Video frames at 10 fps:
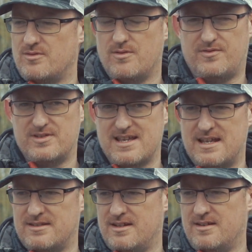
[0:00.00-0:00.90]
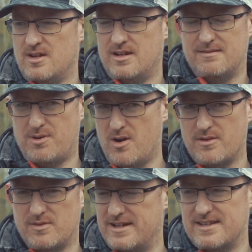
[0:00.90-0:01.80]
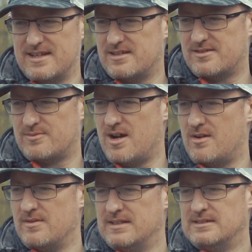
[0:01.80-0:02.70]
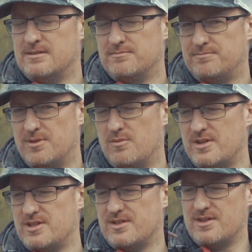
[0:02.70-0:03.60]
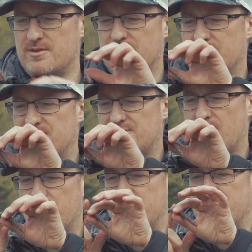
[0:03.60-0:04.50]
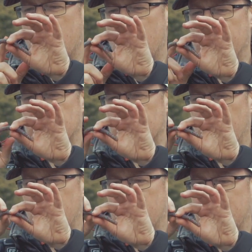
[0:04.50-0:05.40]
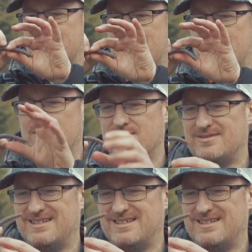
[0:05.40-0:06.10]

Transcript: or for a zander, and pike will hit these as well. But what you can do with them is chop them in half just below that saddle,